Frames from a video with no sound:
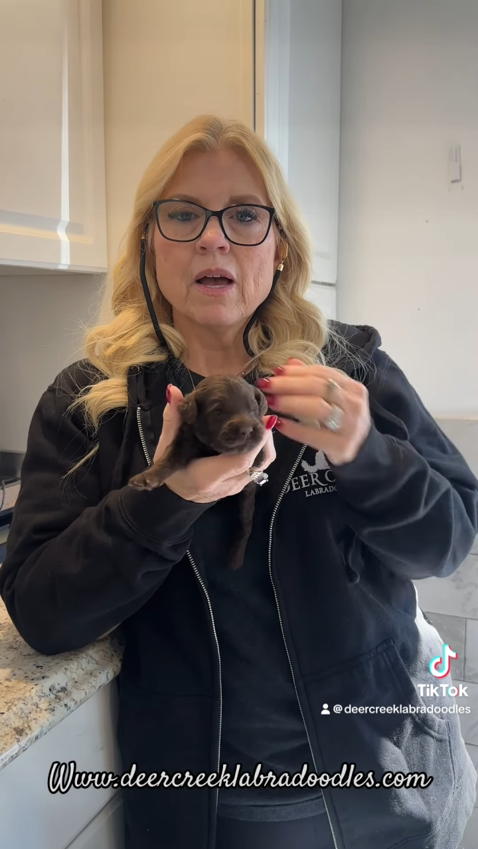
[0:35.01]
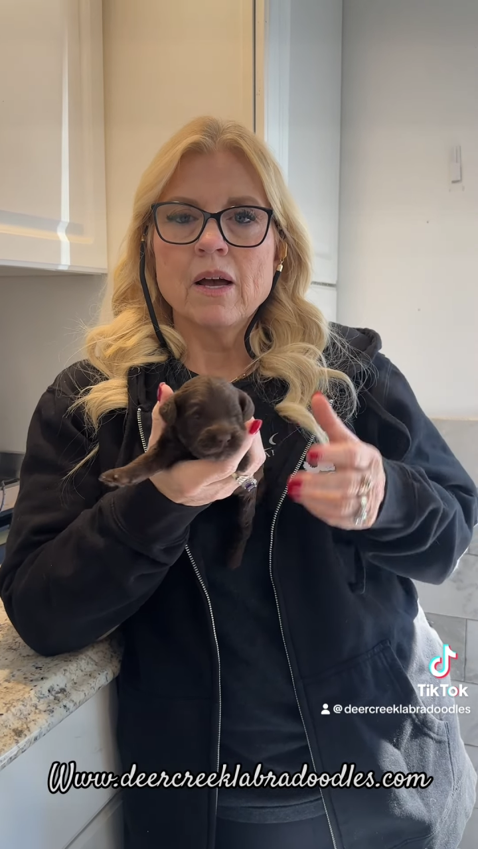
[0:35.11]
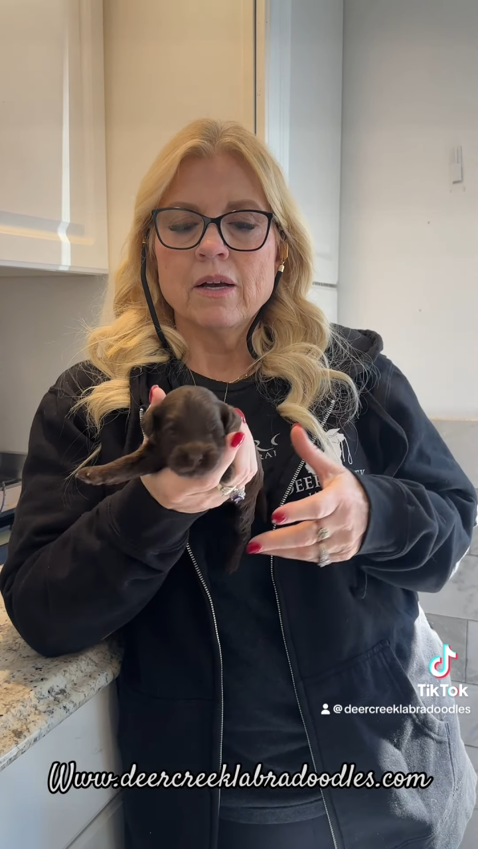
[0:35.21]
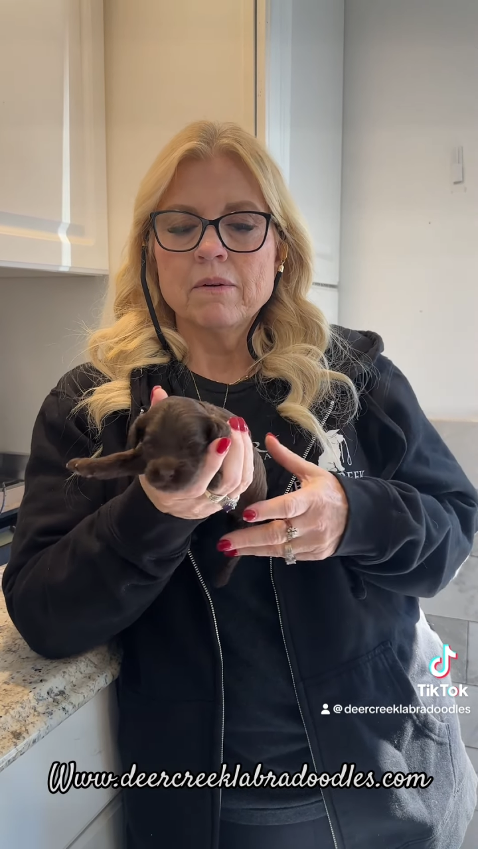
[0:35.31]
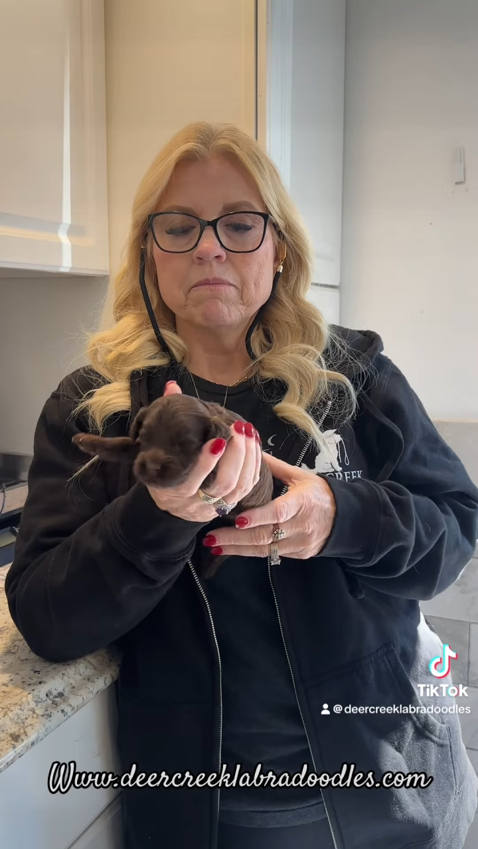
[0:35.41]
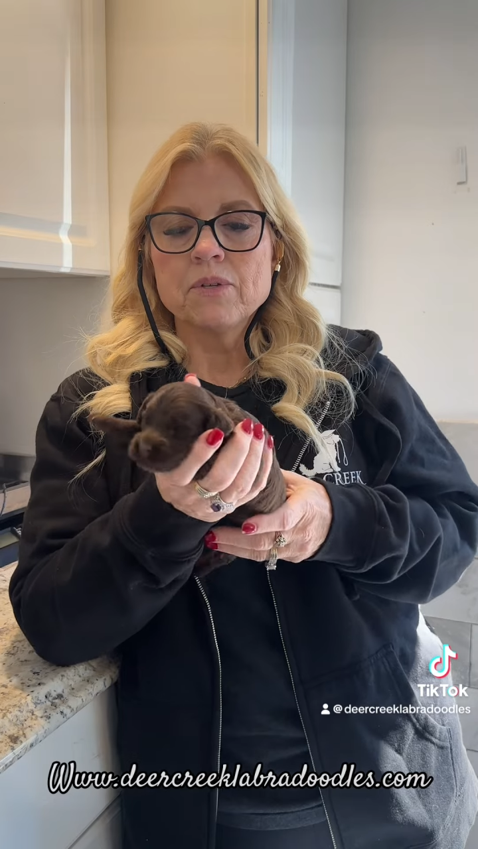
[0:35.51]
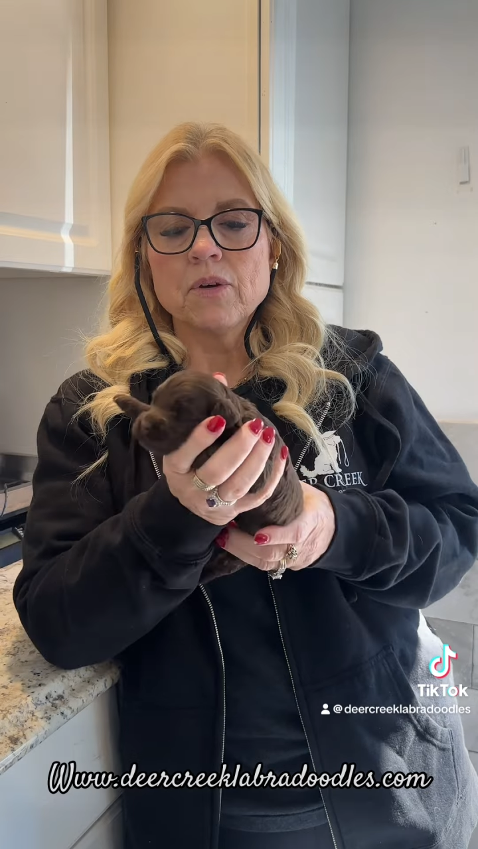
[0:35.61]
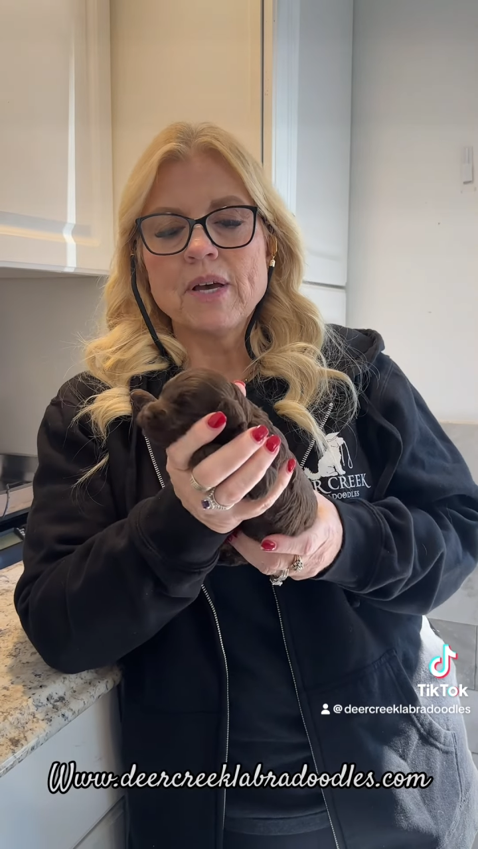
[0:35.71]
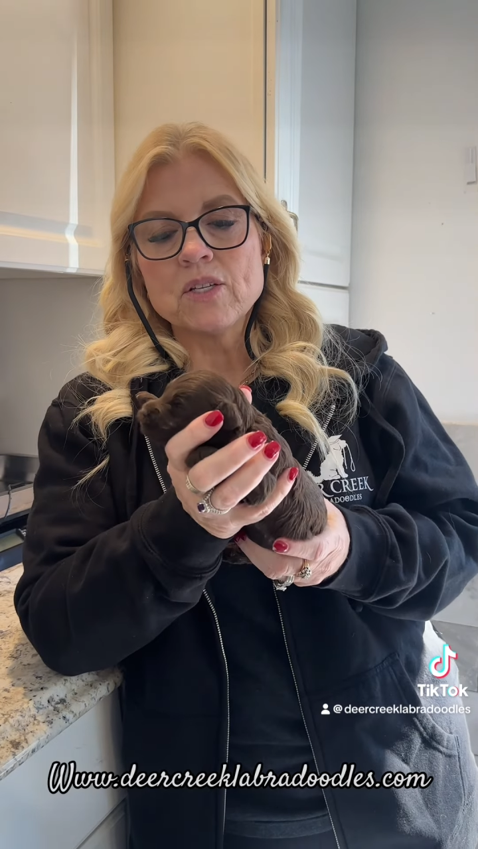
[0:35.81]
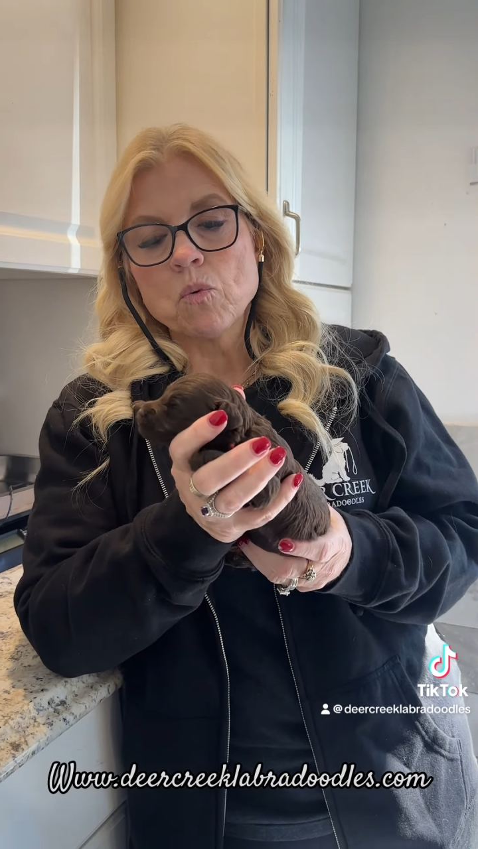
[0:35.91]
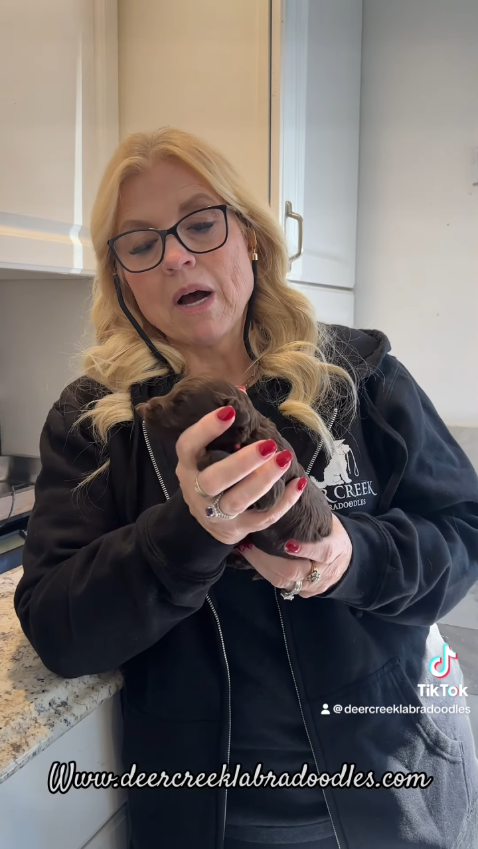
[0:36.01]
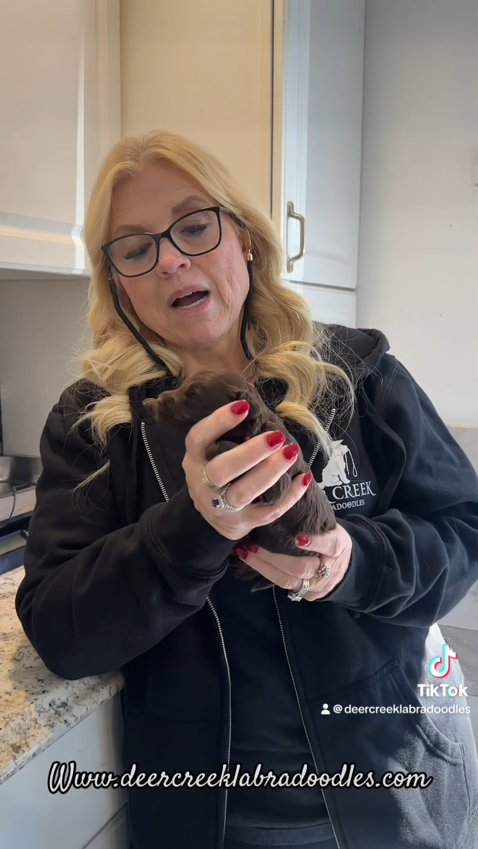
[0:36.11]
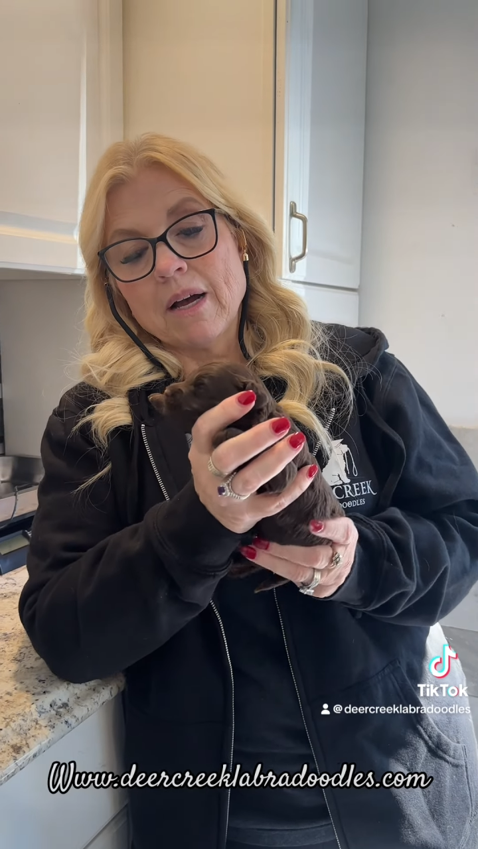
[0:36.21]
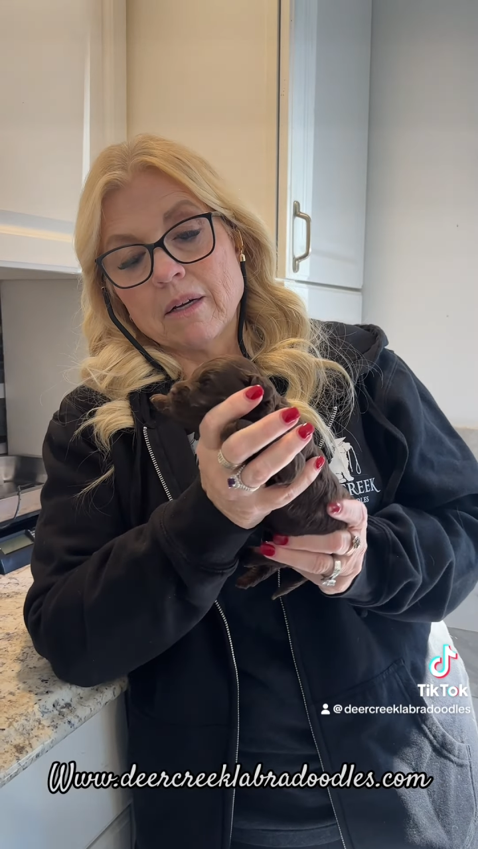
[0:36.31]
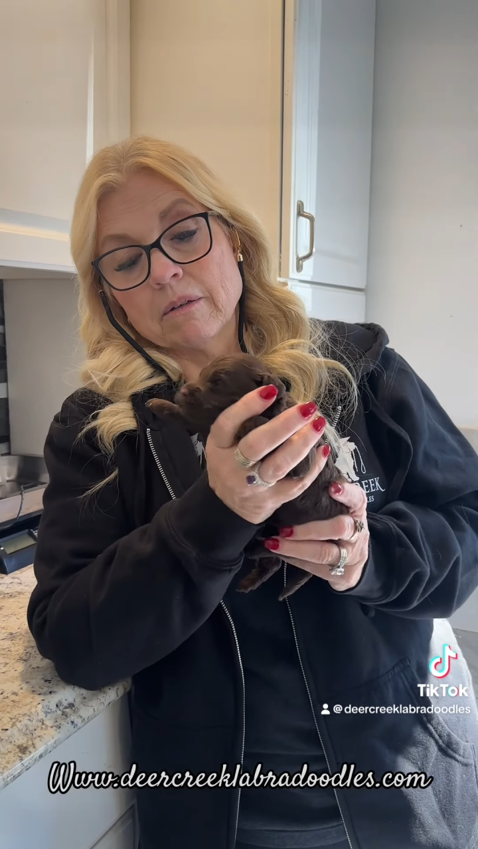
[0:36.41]
Um, so that's
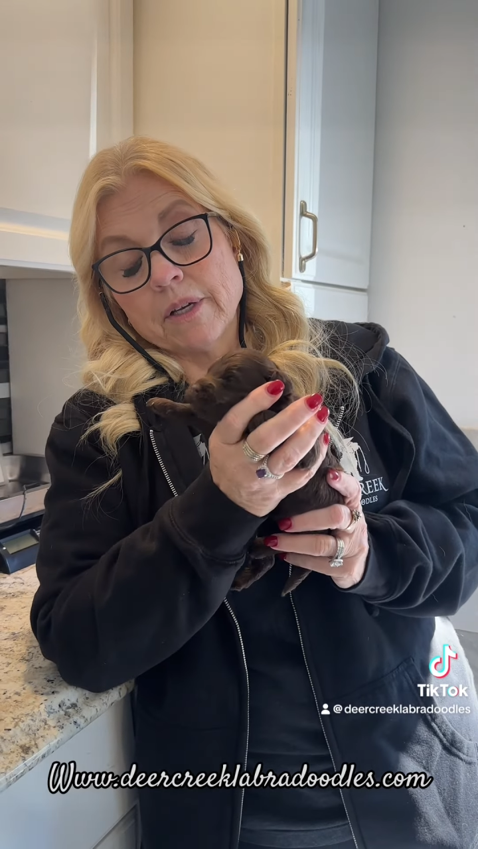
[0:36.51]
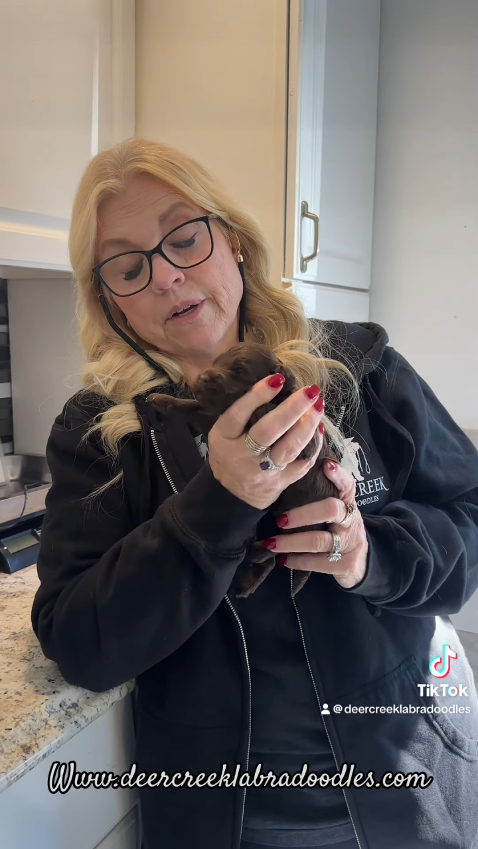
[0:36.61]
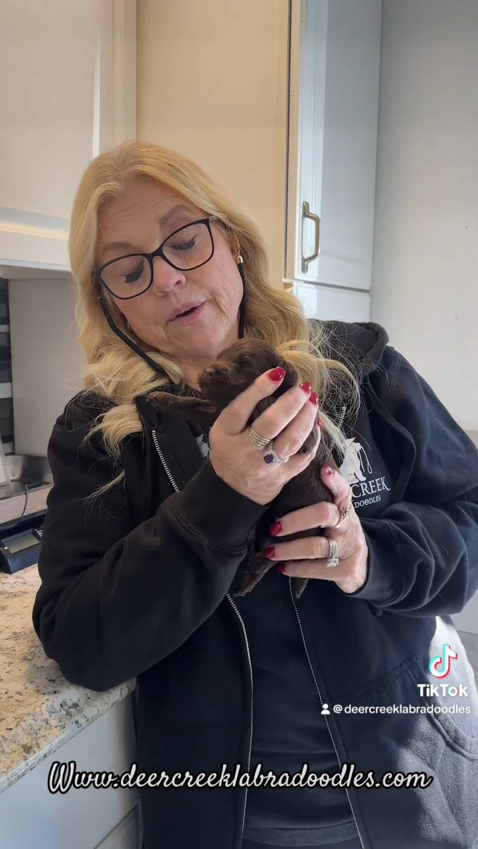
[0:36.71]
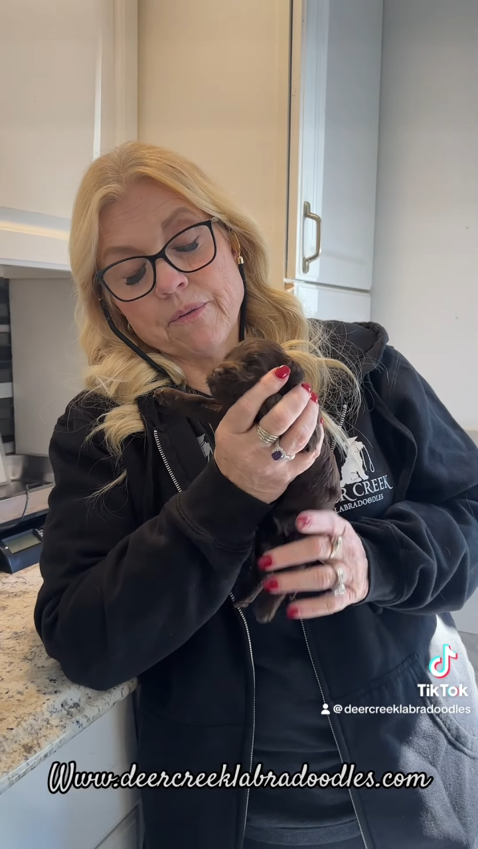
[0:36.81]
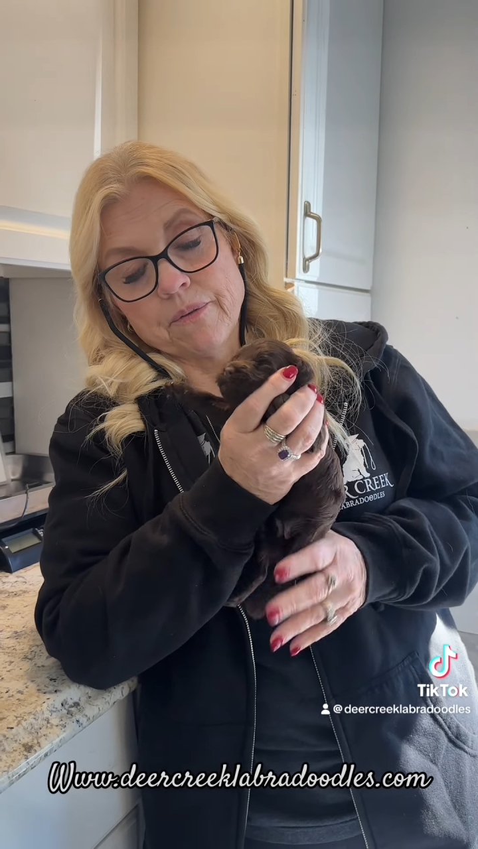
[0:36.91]
why, you know,